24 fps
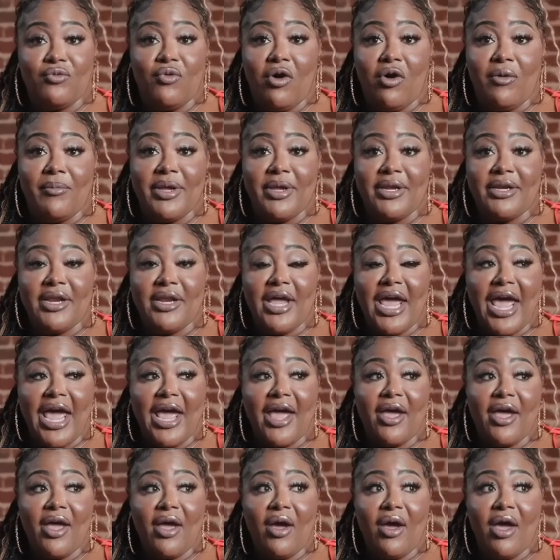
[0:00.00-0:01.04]
woman,
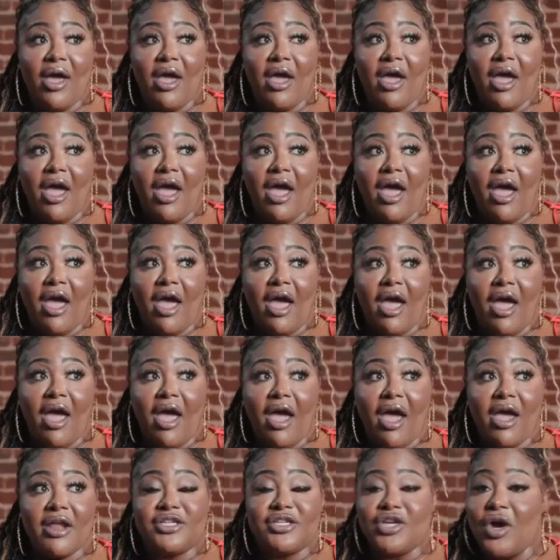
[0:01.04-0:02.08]

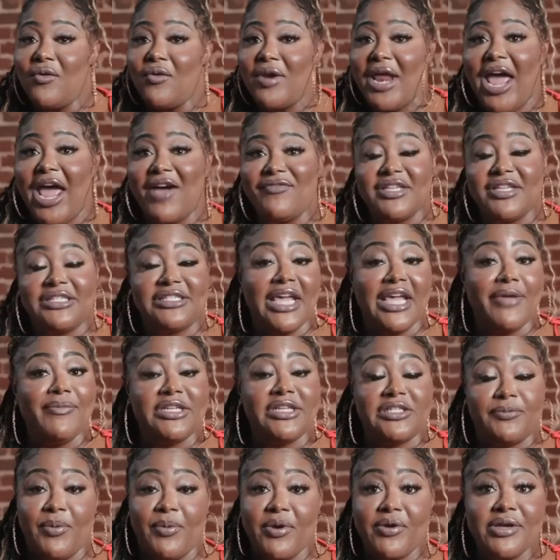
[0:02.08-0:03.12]
don't have the same
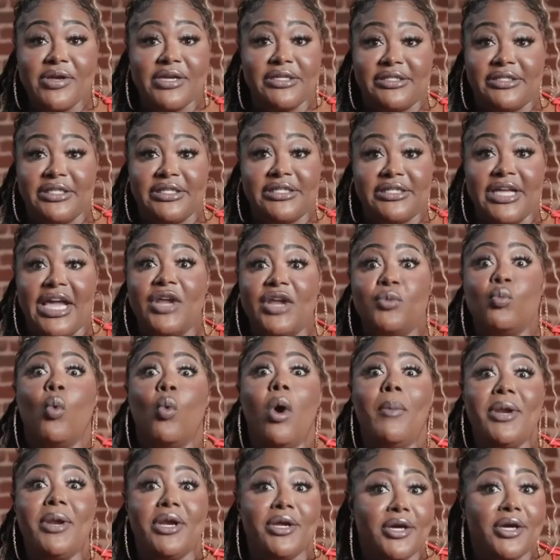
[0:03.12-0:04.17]
experiences in
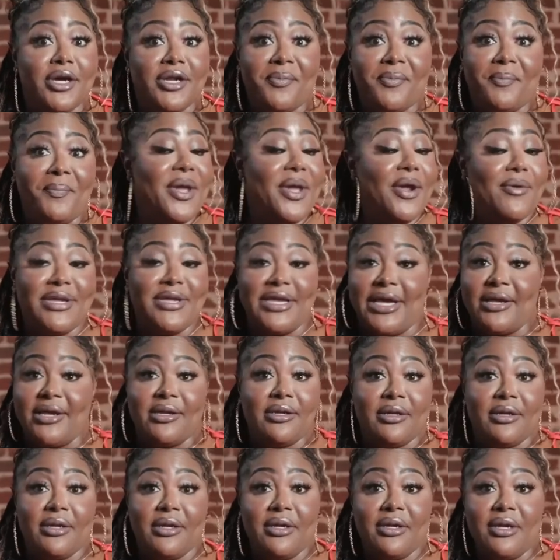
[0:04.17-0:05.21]
womanhood. Period.
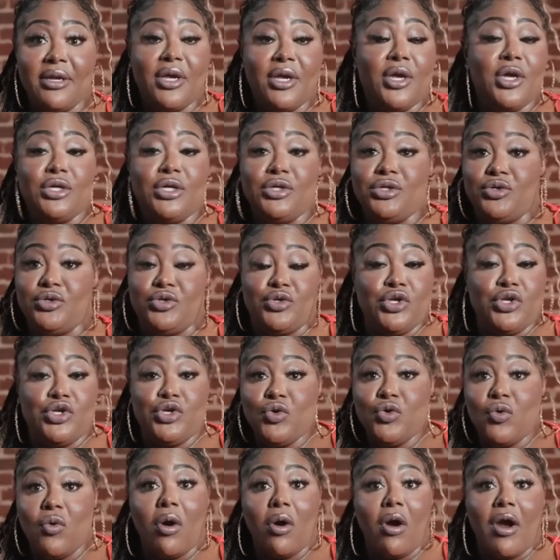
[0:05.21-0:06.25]

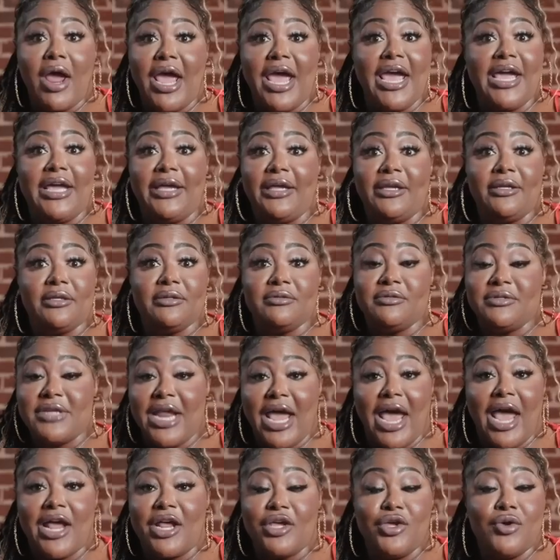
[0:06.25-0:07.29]
You are a
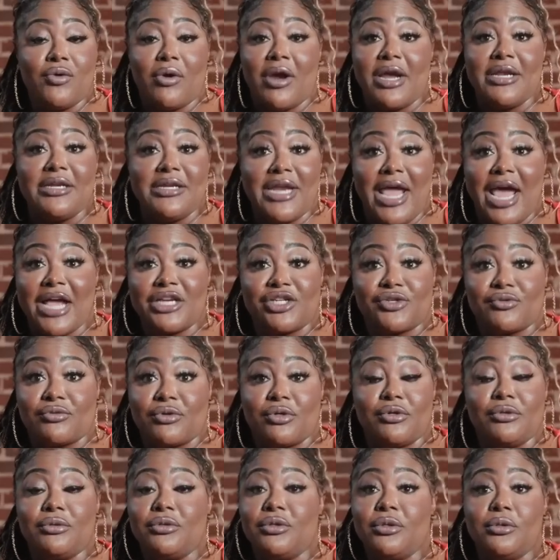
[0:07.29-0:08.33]
nat- you are a
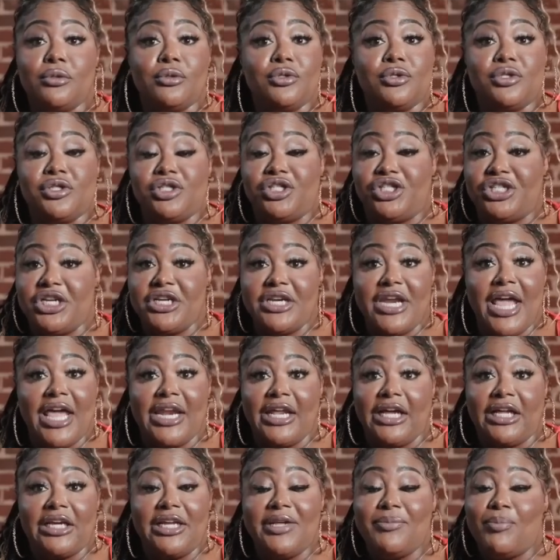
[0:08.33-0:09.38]
natural,
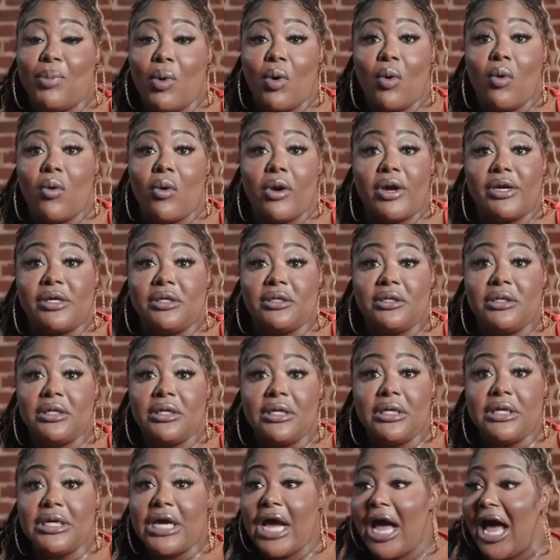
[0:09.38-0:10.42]
genetically born.
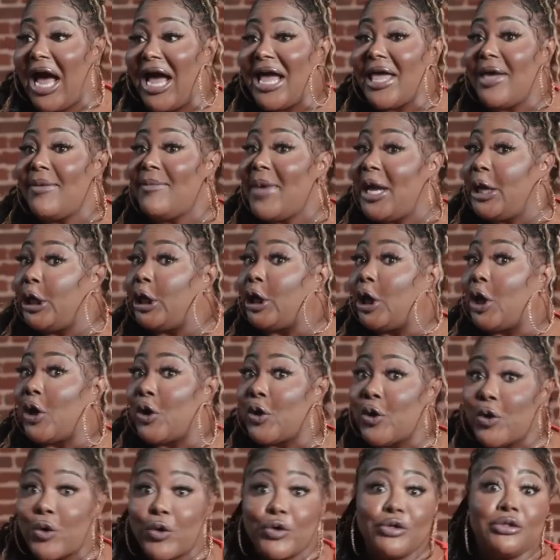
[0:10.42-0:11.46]
I am a
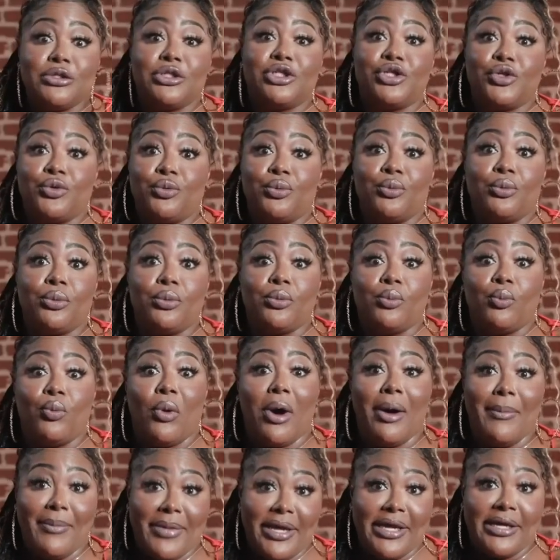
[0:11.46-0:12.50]
learned
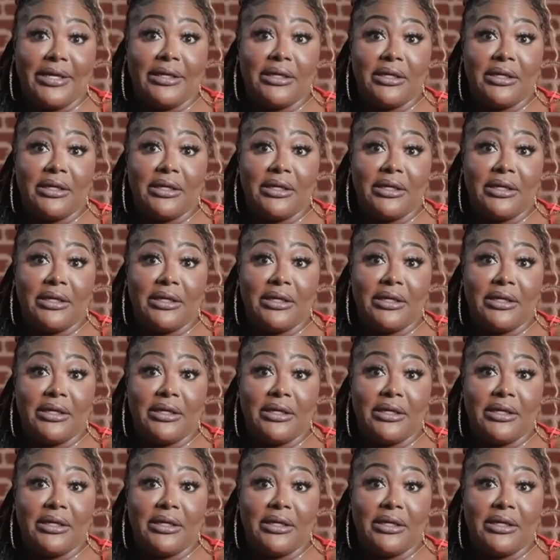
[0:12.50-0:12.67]
woman.